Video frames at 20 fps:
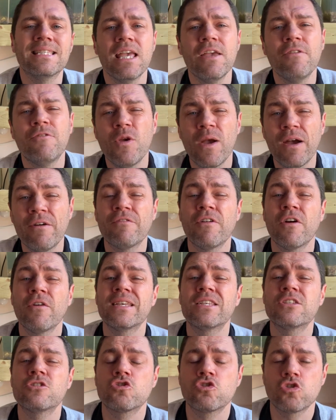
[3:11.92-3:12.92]
if you have very
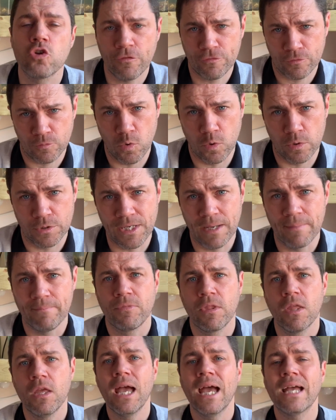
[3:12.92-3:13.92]
soft water.
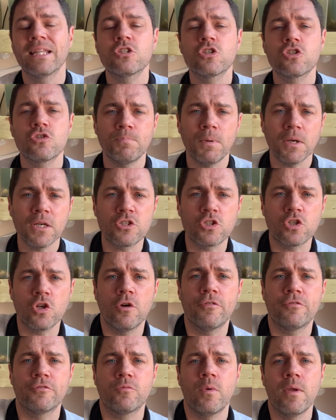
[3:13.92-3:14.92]
And by
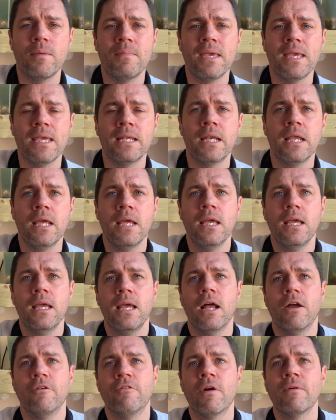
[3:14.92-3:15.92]
soft, we mean
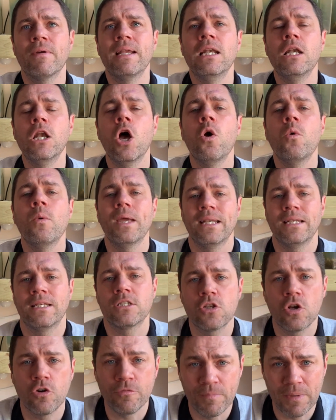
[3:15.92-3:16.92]
very low in
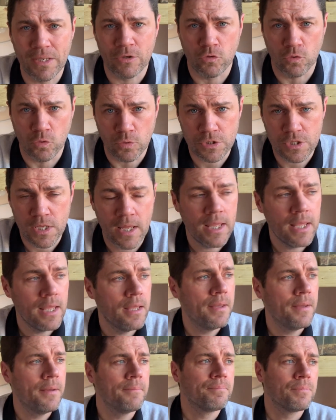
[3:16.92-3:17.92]
dissolved minerals.
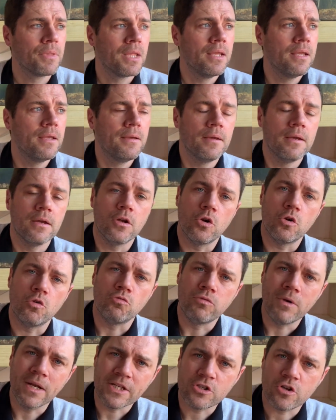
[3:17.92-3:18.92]

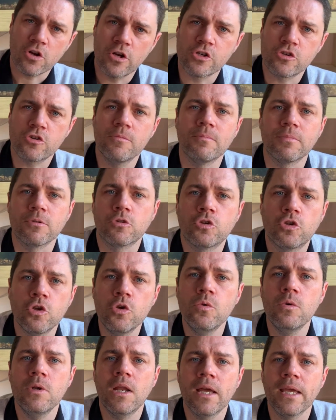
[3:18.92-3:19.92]
Red cherry shrimp
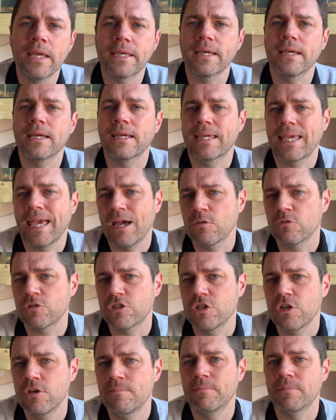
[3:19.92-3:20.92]
do like
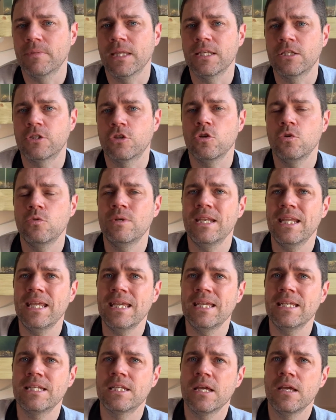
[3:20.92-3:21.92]
calcium. They do
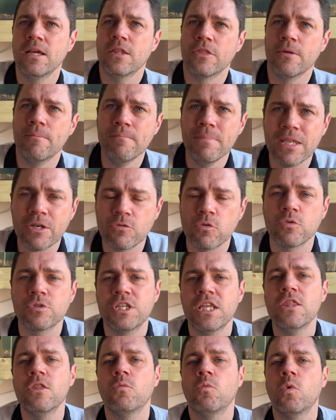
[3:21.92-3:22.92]
need the minerals
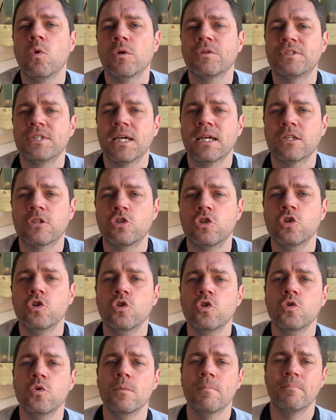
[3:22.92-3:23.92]
in the water
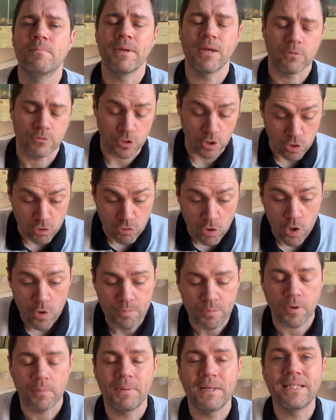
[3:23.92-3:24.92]
to be able to grow
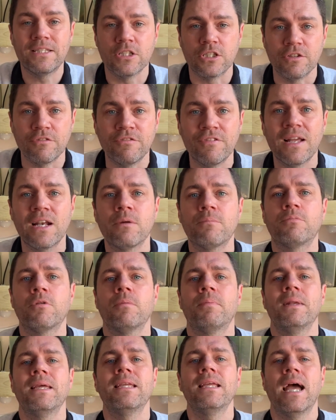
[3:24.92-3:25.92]
properly, to develop
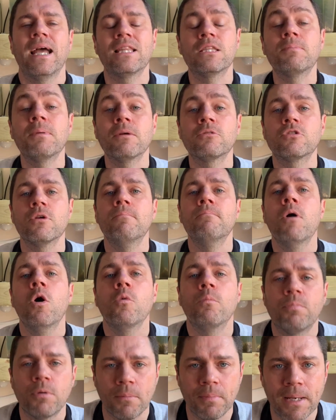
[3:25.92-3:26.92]
properly, and to be able to
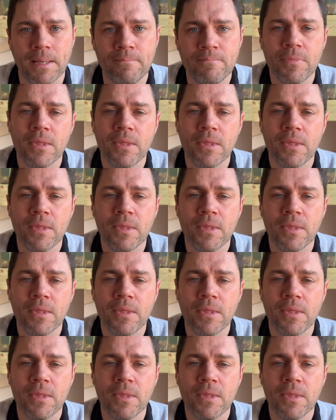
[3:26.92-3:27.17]
molt properly.